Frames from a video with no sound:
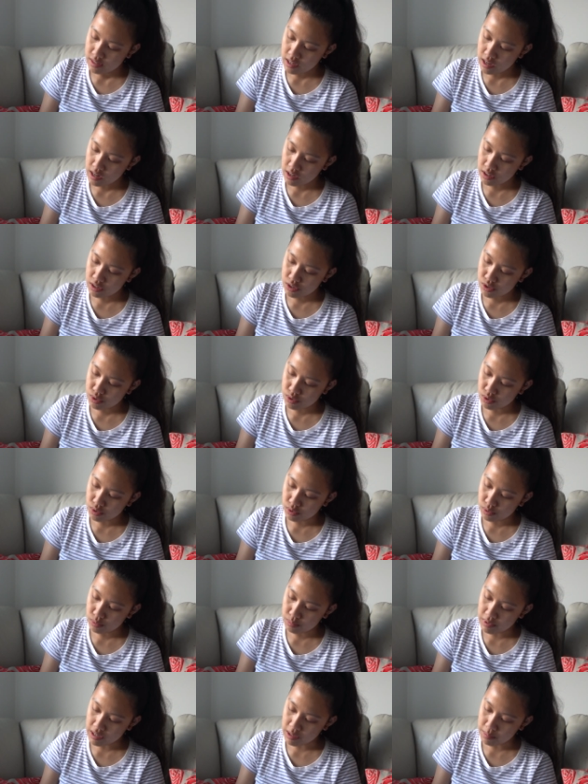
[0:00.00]
How do you draw
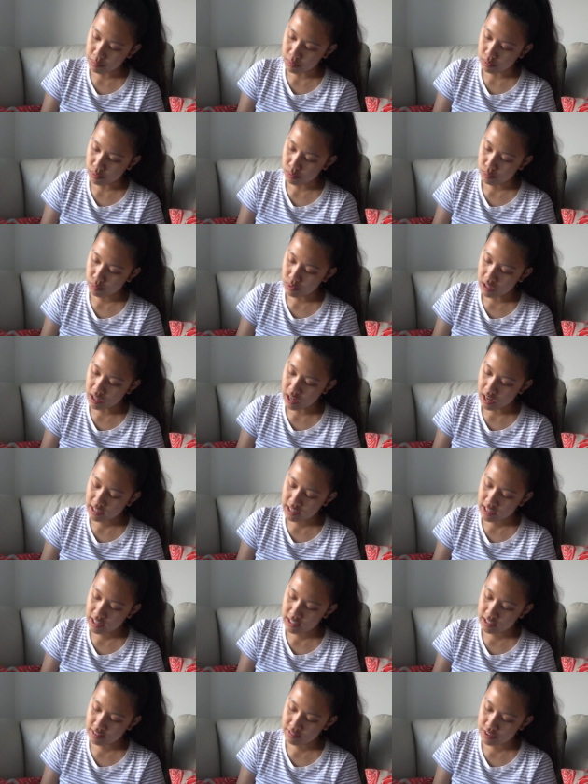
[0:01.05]
old people? Well, I
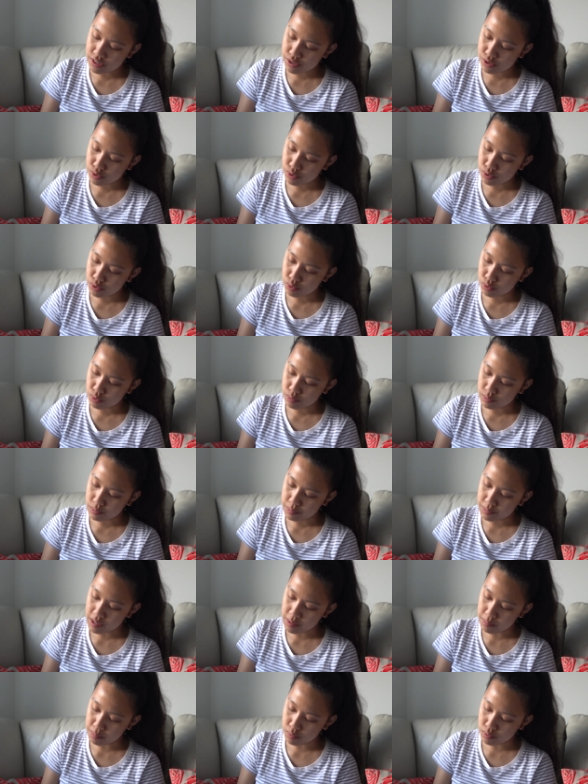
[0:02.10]
can't even draw normal
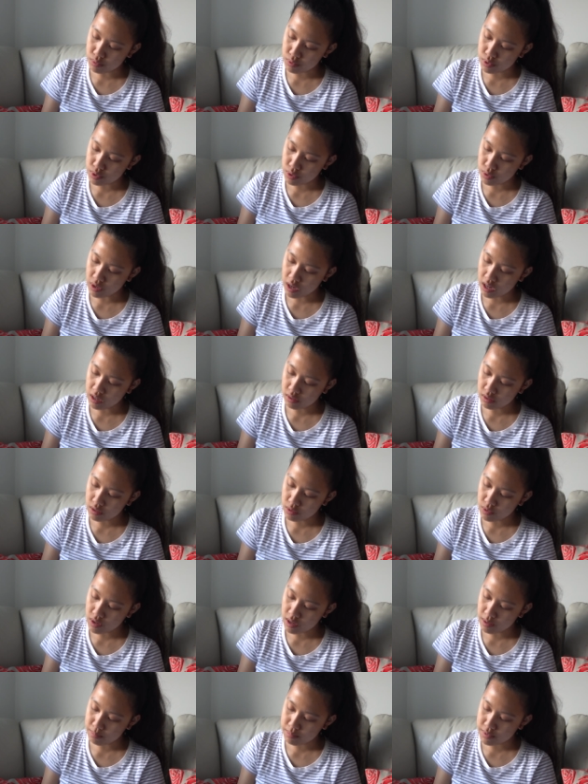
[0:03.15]
people, so I don't know
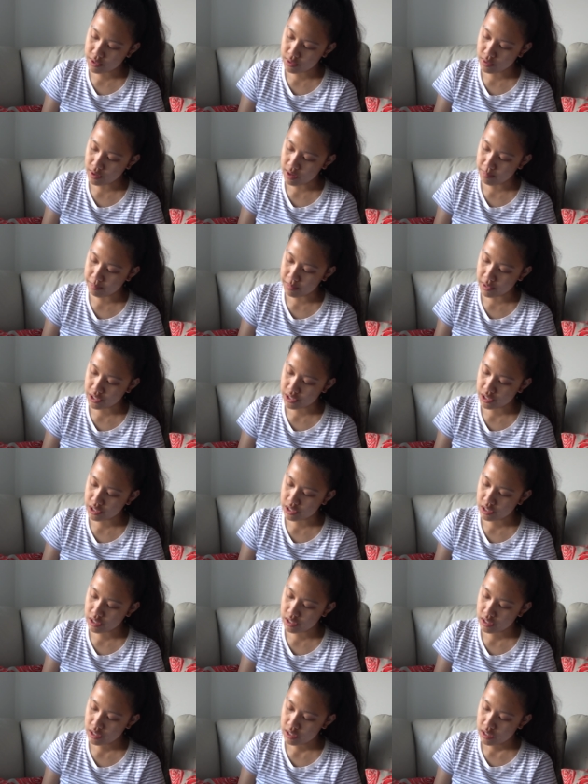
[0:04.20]
why I'm so
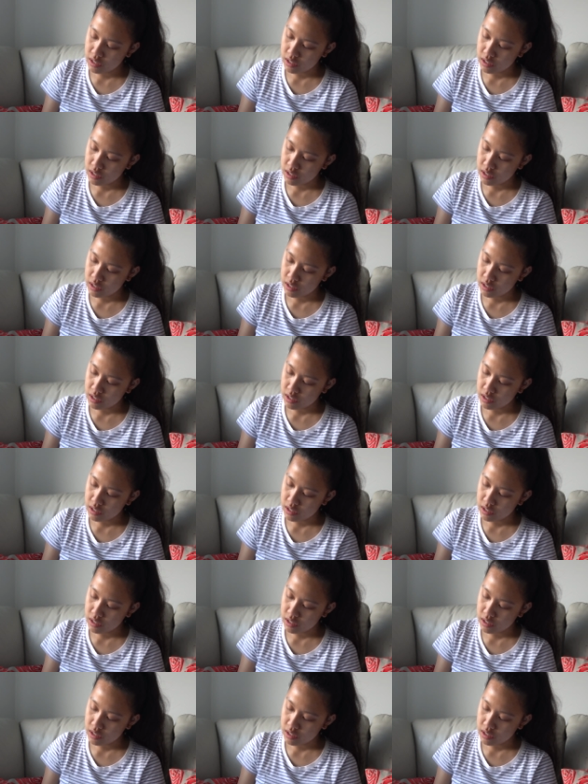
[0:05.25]
ambitious.